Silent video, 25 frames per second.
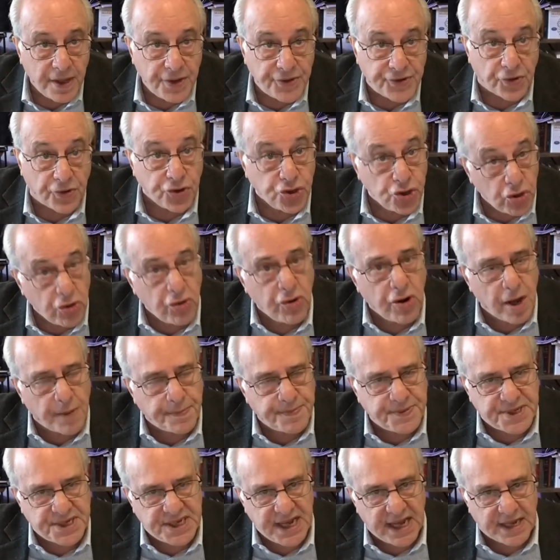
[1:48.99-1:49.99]
So you're
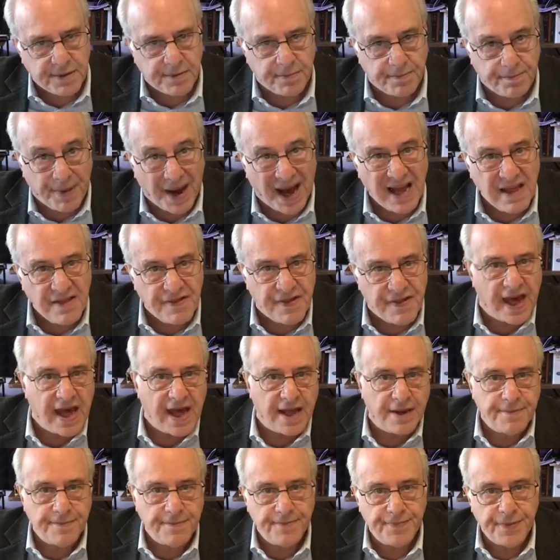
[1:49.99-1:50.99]
upset by
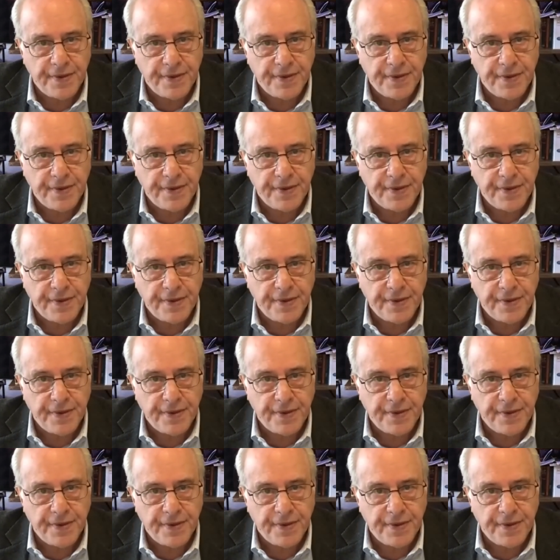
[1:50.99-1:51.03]
that.